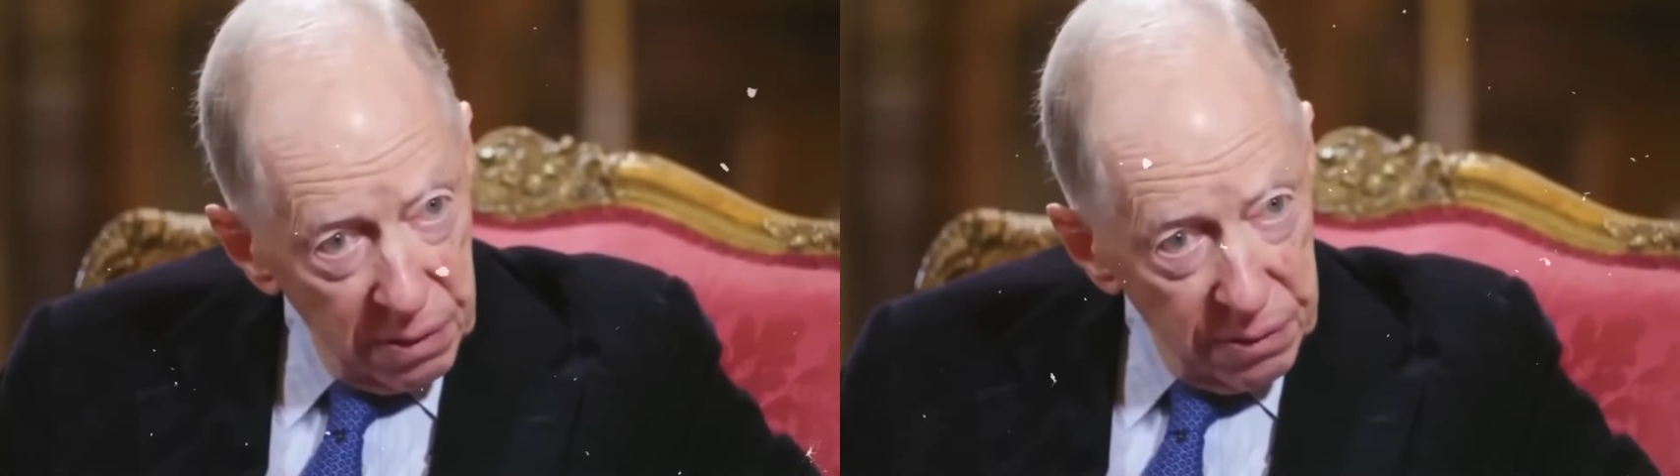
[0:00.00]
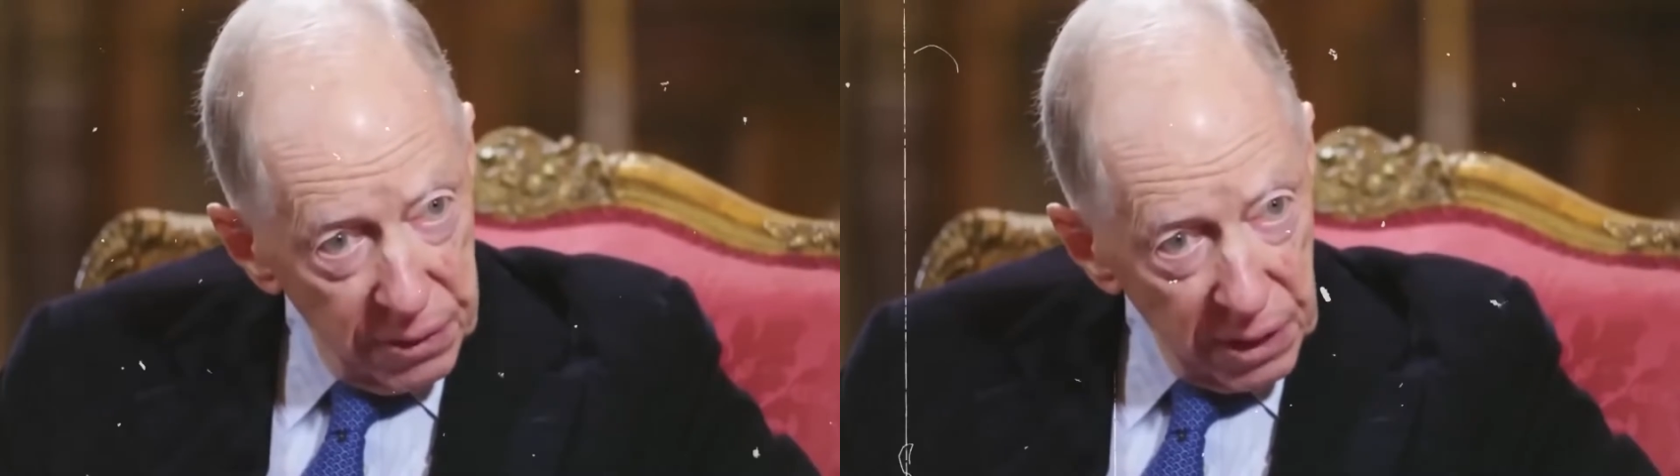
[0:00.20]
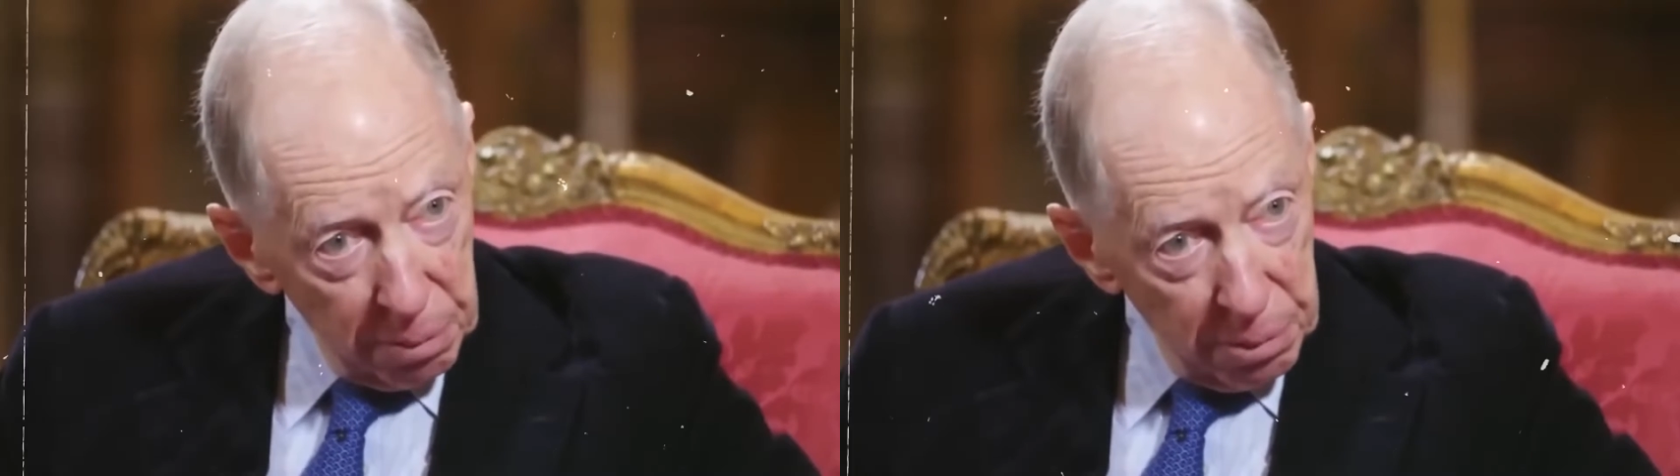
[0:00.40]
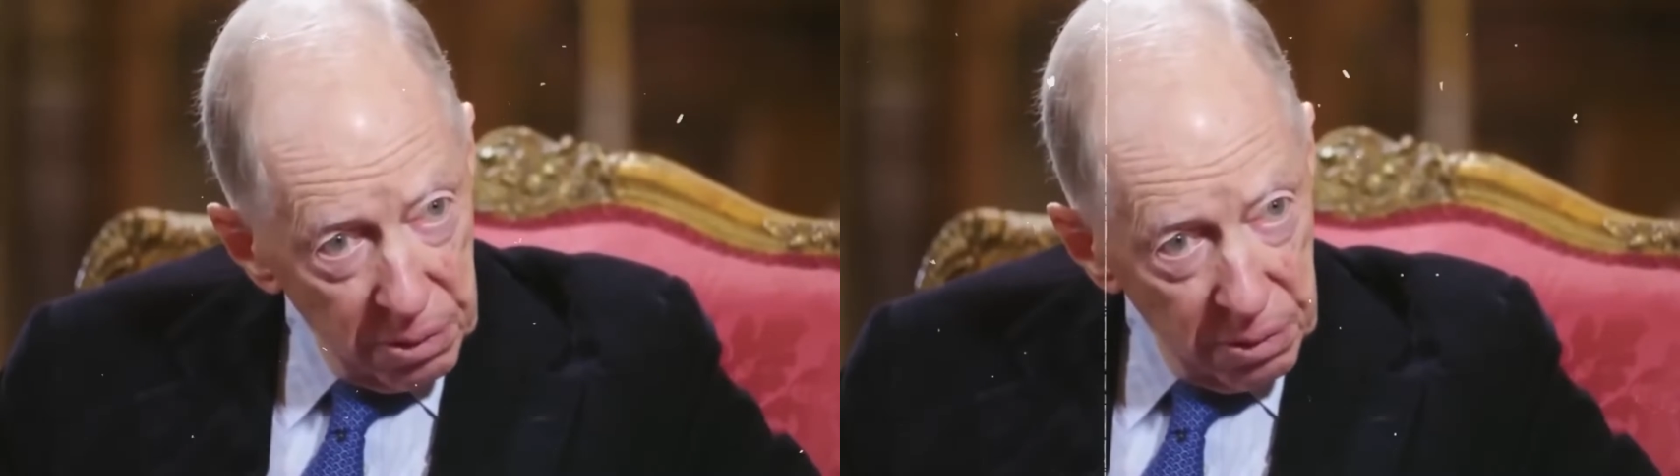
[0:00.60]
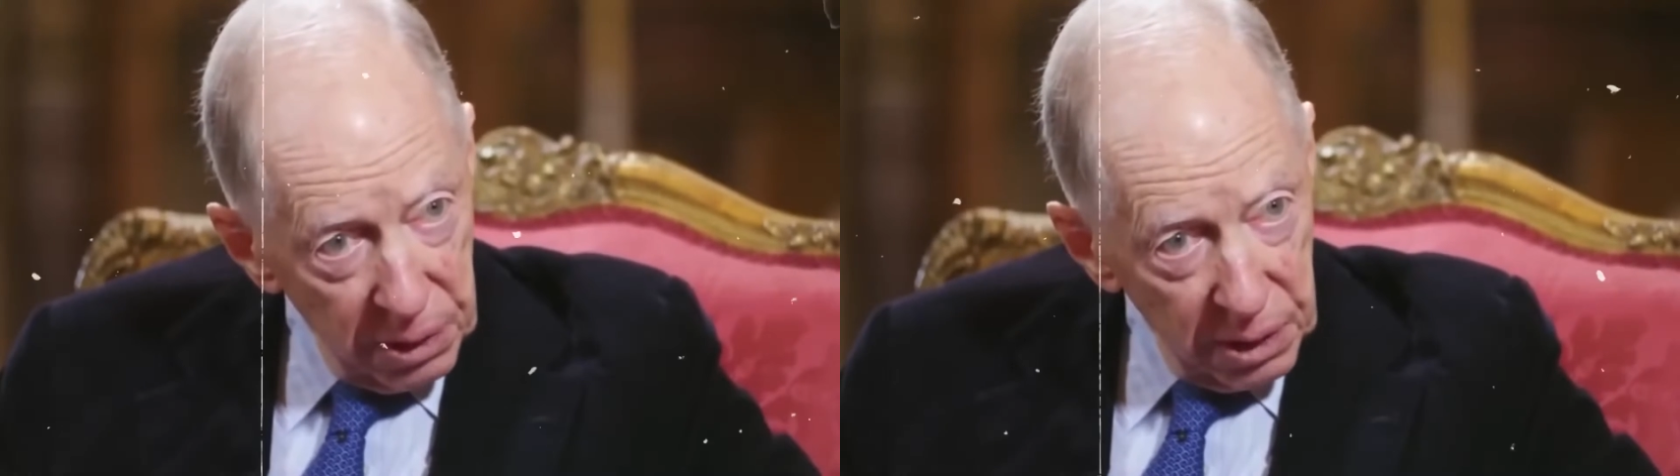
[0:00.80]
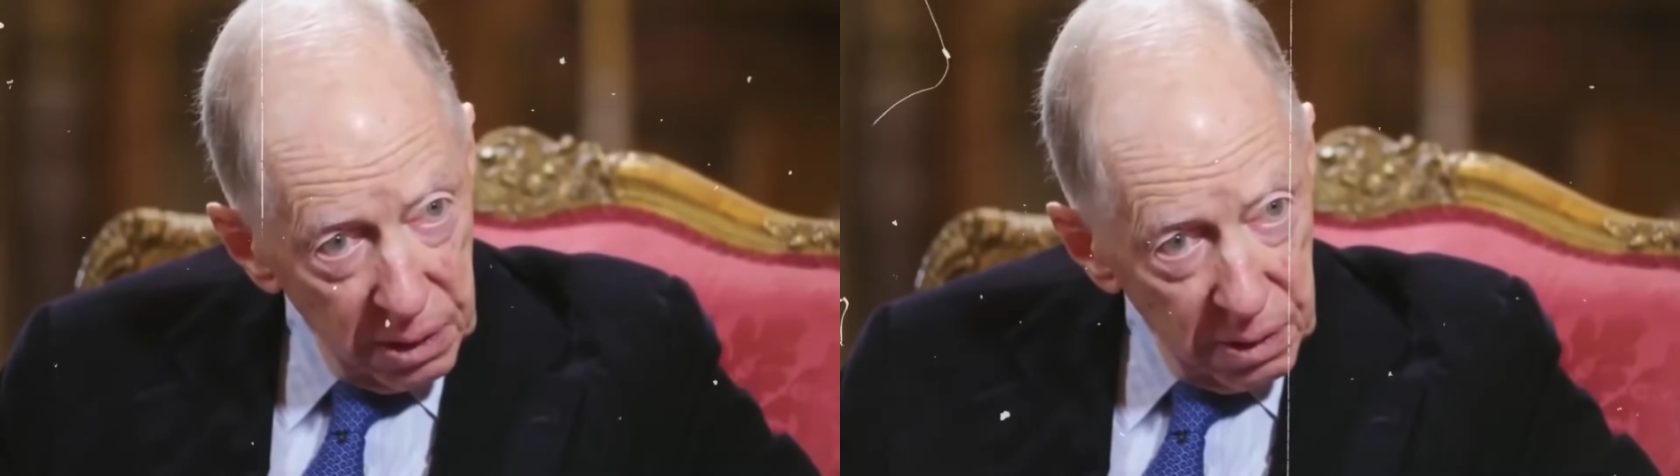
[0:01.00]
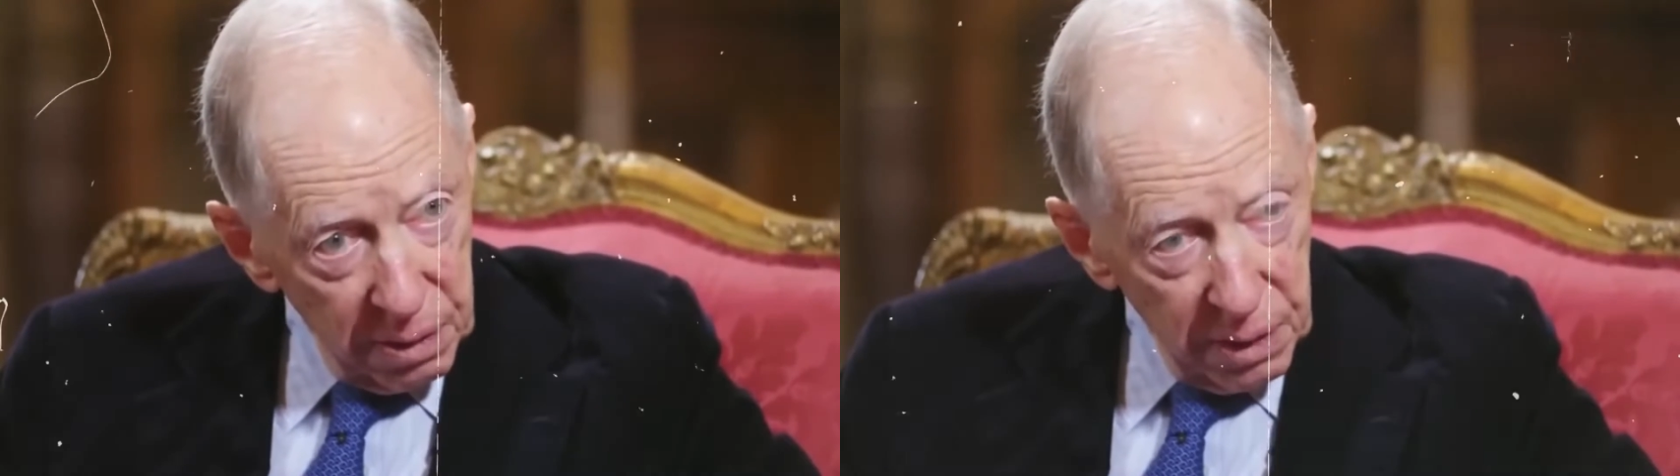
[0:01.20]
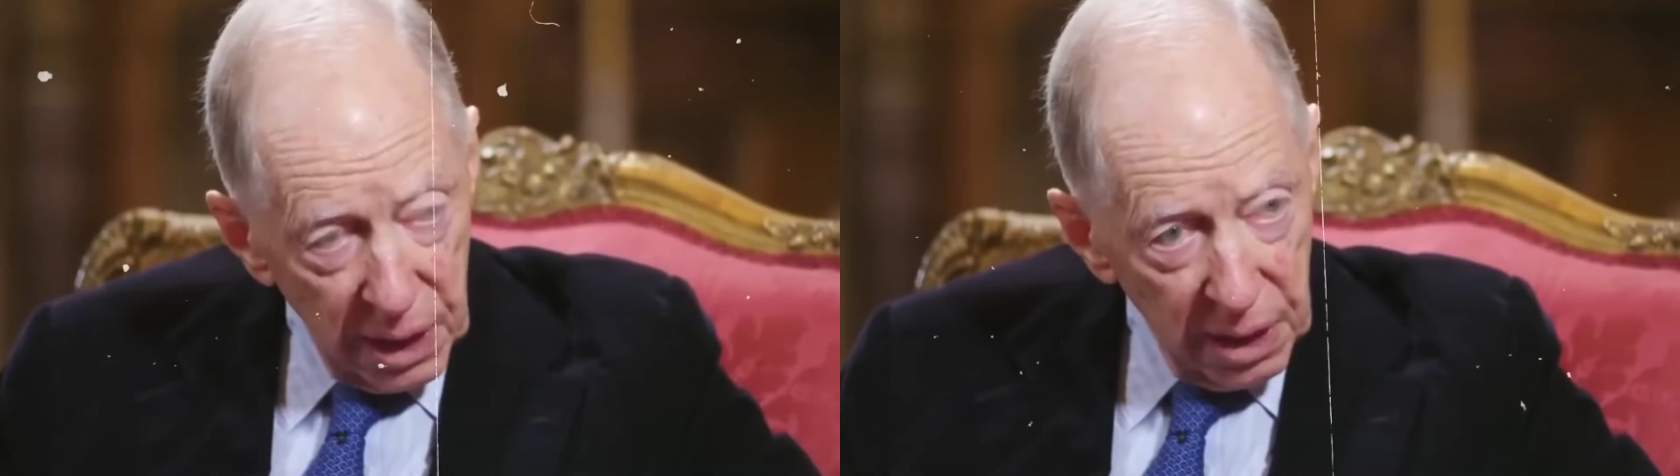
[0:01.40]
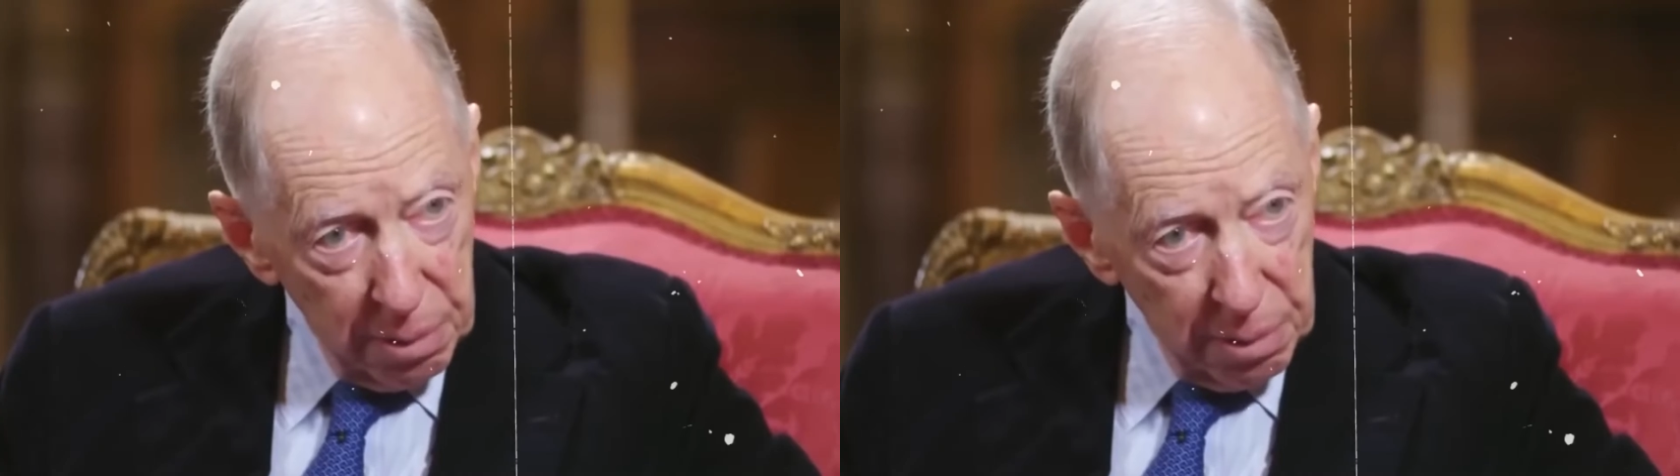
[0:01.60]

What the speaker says: something you want to advertise,